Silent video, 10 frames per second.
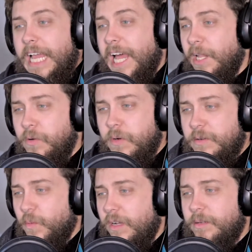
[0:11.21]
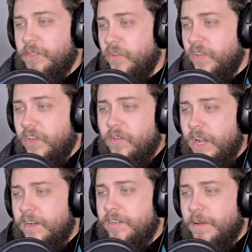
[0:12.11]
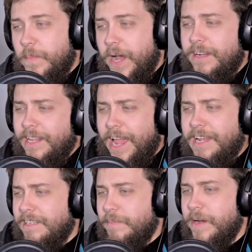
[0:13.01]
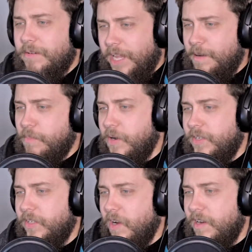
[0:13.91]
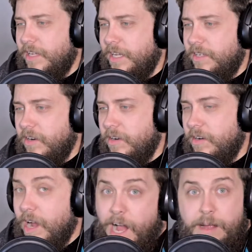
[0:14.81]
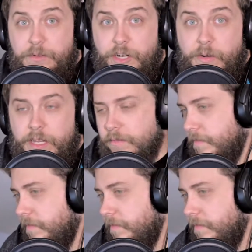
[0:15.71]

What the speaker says: Hello and welcome to The Curators, a podcast about game projects on Kickstarter. I'm Joey.